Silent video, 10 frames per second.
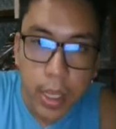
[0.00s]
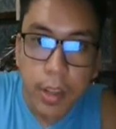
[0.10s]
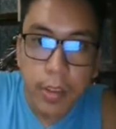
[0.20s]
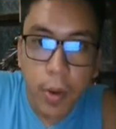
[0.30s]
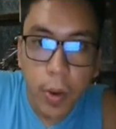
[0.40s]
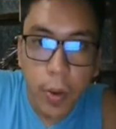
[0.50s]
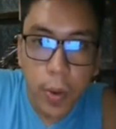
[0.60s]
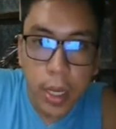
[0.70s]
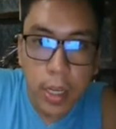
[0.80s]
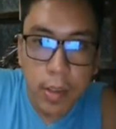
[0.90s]
So
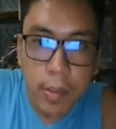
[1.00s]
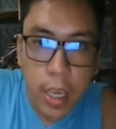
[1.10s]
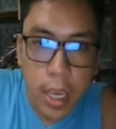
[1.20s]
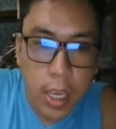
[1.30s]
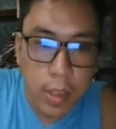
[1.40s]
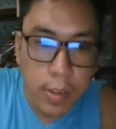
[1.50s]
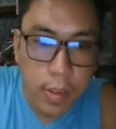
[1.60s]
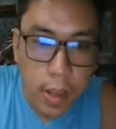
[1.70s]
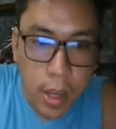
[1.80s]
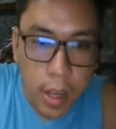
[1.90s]
in this
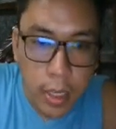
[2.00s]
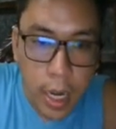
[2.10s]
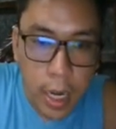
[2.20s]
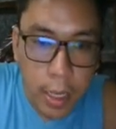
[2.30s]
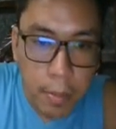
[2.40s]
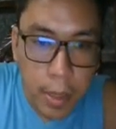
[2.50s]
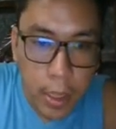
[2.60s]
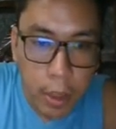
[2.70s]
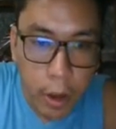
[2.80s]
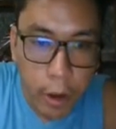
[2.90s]
case, the
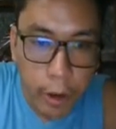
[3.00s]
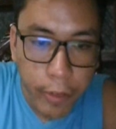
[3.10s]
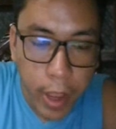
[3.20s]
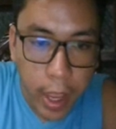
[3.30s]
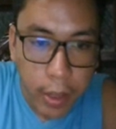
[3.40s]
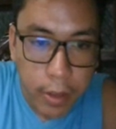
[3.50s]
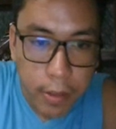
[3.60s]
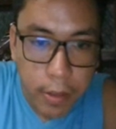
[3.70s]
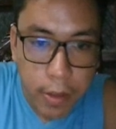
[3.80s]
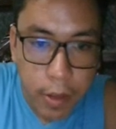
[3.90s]
limit of
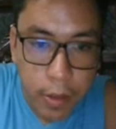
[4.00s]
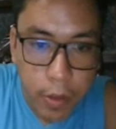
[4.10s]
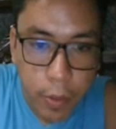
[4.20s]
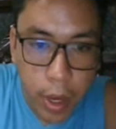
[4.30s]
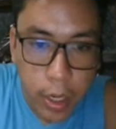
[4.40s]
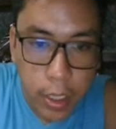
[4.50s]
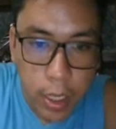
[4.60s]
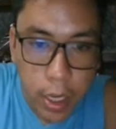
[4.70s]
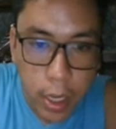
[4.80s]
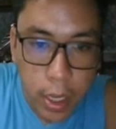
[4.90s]
x
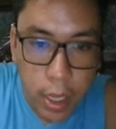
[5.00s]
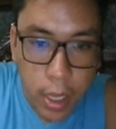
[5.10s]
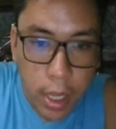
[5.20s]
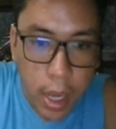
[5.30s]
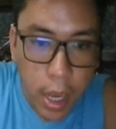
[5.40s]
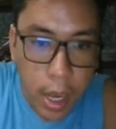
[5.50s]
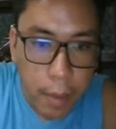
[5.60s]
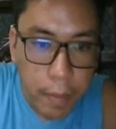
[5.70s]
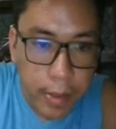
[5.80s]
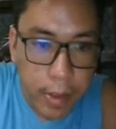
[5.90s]
squared,
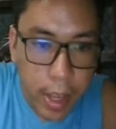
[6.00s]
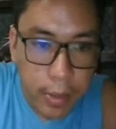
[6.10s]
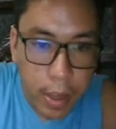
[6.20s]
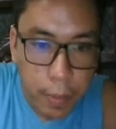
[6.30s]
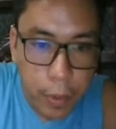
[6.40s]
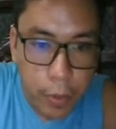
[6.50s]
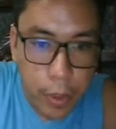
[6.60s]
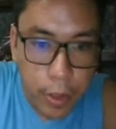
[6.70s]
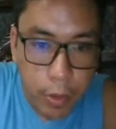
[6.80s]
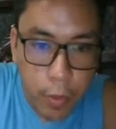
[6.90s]
as x
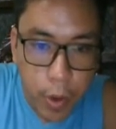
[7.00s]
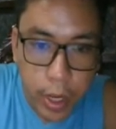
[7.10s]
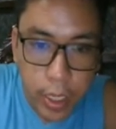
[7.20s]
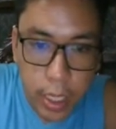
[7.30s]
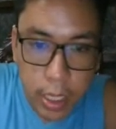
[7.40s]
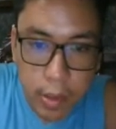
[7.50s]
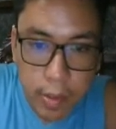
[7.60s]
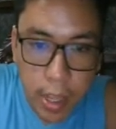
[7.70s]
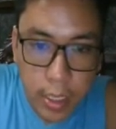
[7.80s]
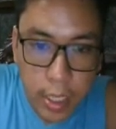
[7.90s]
approaches 1, it's
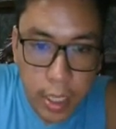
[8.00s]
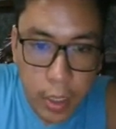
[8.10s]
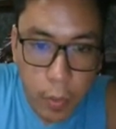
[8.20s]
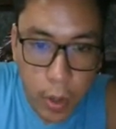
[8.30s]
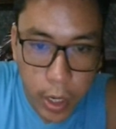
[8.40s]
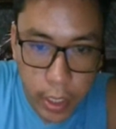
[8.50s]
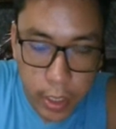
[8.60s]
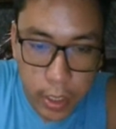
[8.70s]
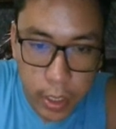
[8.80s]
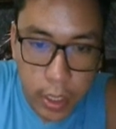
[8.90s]
technically
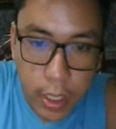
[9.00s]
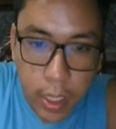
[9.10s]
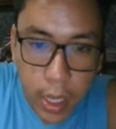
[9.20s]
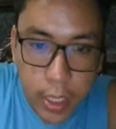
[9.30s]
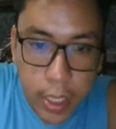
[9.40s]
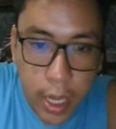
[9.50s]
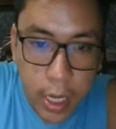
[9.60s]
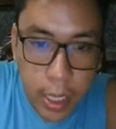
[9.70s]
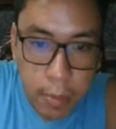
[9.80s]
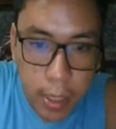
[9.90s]
1. The
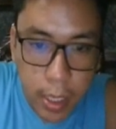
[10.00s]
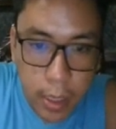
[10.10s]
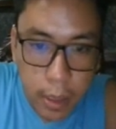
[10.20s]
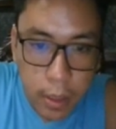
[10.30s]
limit